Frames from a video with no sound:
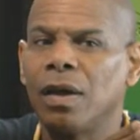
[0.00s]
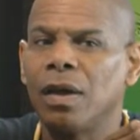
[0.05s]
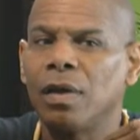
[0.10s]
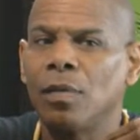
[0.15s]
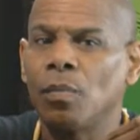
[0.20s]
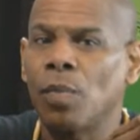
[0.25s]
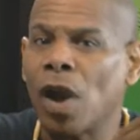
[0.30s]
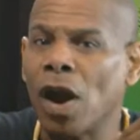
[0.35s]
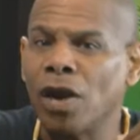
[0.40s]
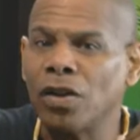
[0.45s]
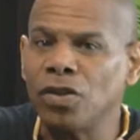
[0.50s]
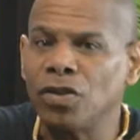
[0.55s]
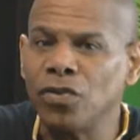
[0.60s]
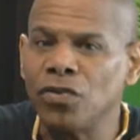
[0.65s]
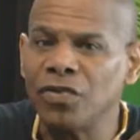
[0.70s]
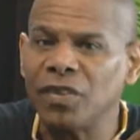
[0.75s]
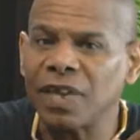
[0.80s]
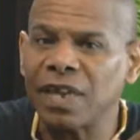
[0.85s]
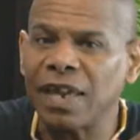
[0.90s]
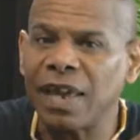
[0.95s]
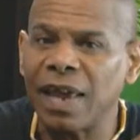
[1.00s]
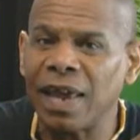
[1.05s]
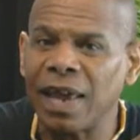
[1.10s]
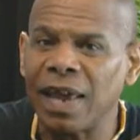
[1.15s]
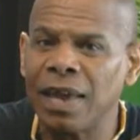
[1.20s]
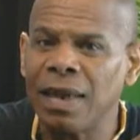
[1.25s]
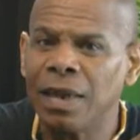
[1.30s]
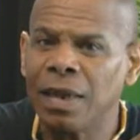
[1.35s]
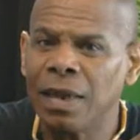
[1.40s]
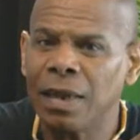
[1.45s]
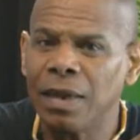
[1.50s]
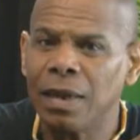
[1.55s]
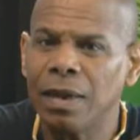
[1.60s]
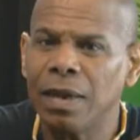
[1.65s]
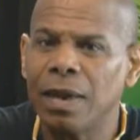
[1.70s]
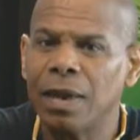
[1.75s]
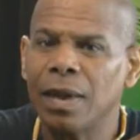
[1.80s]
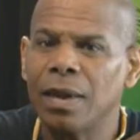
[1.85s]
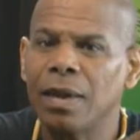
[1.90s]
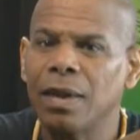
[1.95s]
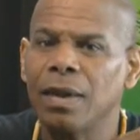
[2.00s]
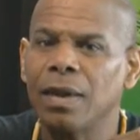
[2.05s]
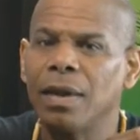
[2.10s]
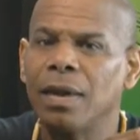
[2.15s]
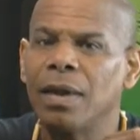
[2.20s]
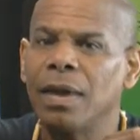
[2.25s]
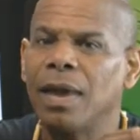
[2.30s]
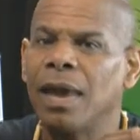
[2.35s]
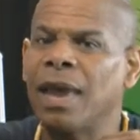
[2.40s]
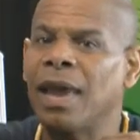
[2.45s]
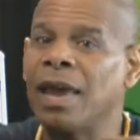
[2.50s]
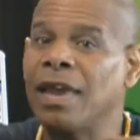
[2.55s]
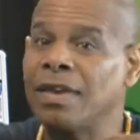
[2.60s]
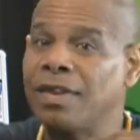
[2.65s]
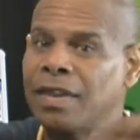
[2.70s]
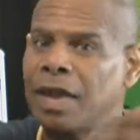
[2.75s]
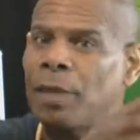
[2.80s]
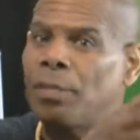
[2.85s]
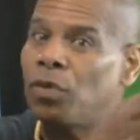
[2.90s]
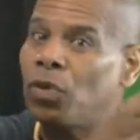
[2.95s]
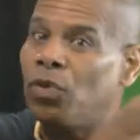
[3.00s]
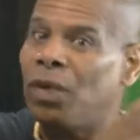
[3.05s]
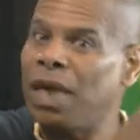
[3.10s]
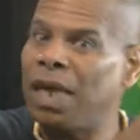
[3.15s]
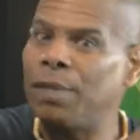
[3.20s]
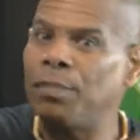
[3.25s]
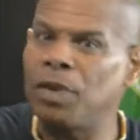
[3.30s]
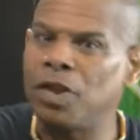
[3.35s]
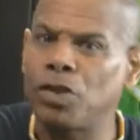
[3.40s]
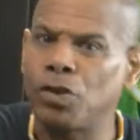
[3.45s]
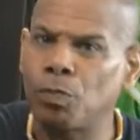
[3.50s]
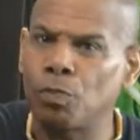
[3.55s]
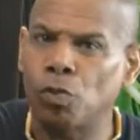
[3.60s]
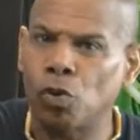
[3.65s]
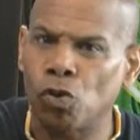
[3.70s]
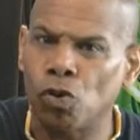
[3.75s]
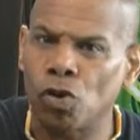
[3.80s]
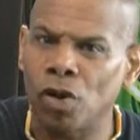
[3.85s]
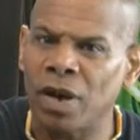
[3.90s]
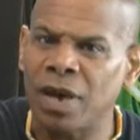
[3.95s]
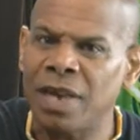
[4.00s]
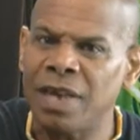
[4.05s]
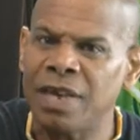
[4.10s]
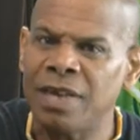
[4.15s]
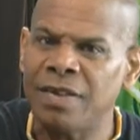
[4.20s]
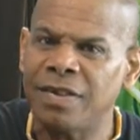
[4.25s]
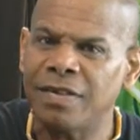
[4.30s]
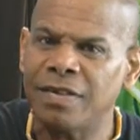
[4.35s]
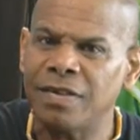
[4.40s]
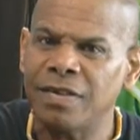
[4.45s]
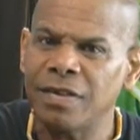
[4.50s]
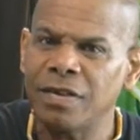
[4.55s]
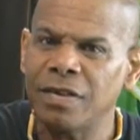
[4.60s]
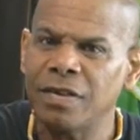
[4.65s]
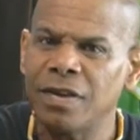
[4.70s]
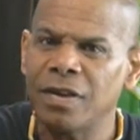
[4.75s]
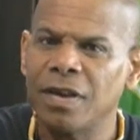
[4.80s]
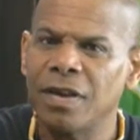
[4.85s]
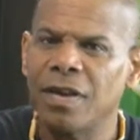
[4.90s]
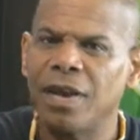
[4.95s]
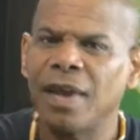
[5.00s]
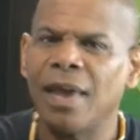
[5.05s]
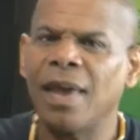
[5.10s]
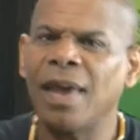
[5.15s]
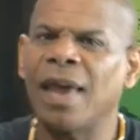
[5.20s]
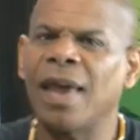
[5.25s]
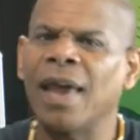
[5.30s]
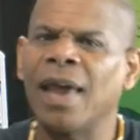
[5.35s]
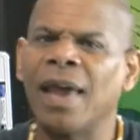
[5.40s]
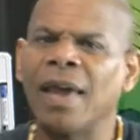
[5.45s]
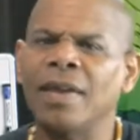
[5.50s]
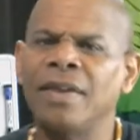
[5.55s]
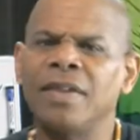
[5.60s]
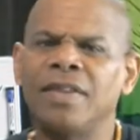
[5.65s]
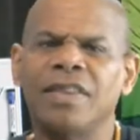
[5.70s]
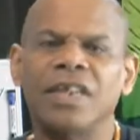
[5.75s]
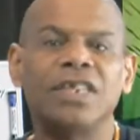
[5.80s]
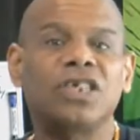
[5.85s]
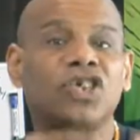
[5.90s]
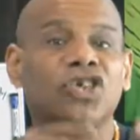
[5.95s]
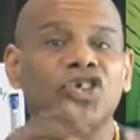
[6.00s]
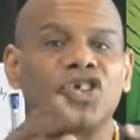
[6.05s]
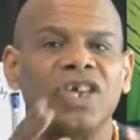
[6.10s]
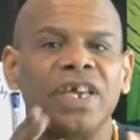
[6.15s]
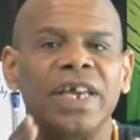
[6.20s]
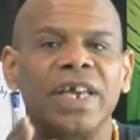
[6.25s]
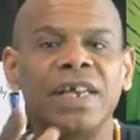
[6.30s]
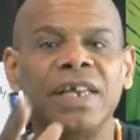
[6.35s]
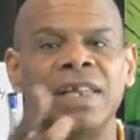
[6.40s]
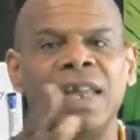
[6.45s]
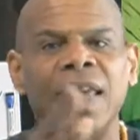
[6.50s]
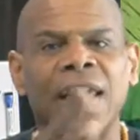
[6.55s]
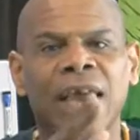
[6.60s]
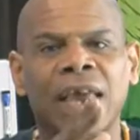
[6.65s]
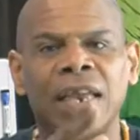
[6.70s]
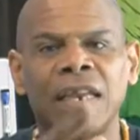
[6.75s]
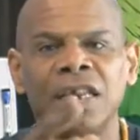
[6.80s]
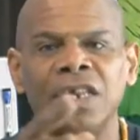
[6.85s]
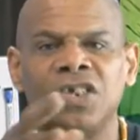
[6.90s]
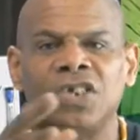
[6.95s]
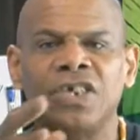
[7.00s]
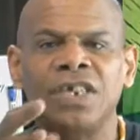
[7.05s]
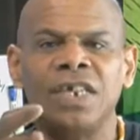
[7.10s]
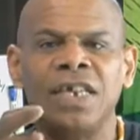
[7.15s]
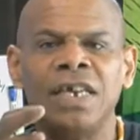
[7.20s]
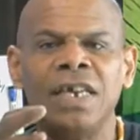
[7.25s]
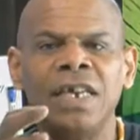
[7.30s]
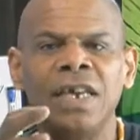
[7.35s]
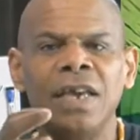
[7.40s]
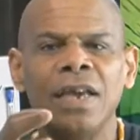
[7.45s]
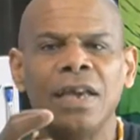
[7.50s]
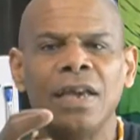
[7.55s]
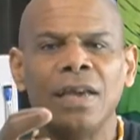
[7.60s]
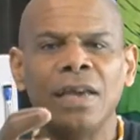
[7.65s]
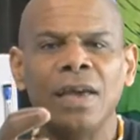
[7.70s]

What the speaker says: Martin Luther King and W.E.B. Du Bois and the chi and the energy.